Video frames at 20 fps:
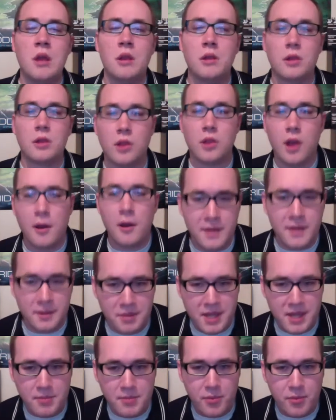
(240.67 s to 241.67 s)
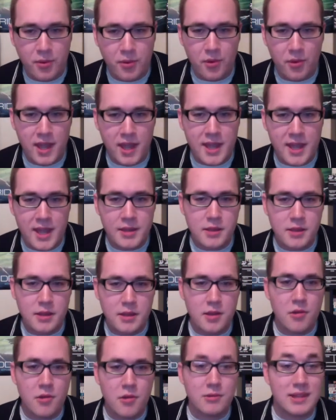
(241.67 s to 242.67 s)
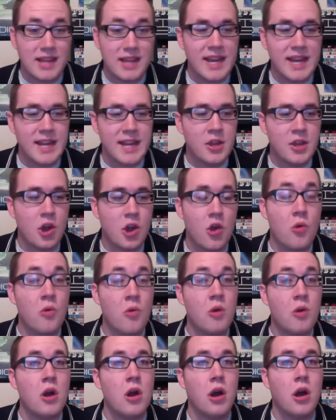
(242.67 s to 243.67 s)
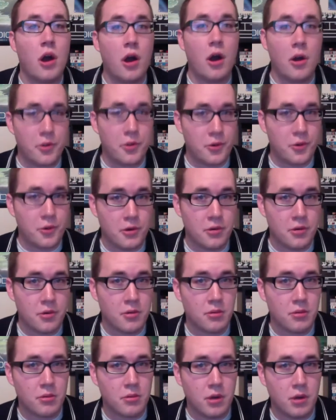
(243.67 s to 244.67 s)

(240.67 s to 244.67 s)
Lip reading: loving people and, letting go other